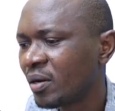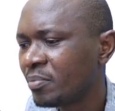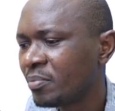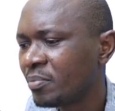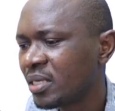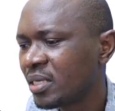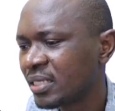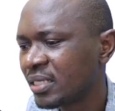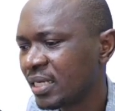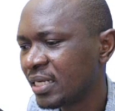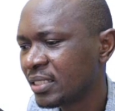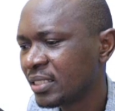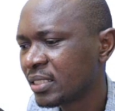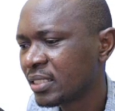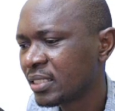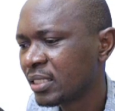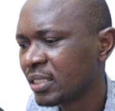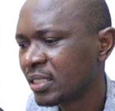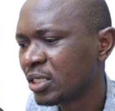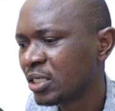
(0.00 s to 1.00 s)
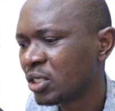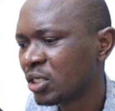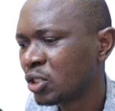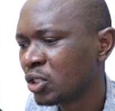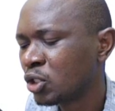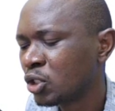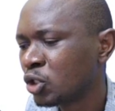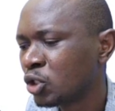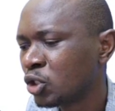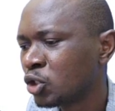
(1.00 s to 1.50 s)
business
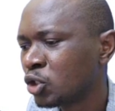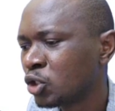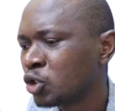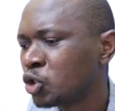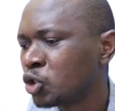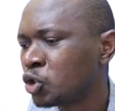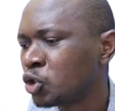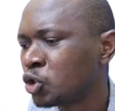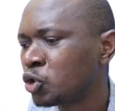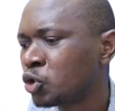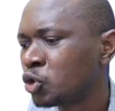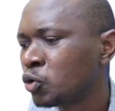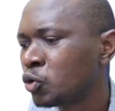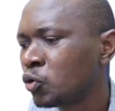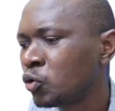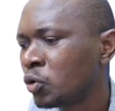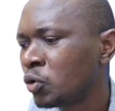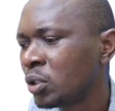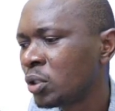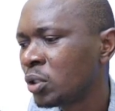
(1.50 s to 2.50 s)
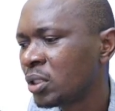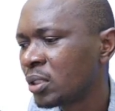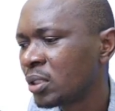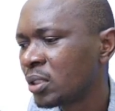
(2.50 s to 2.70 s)
should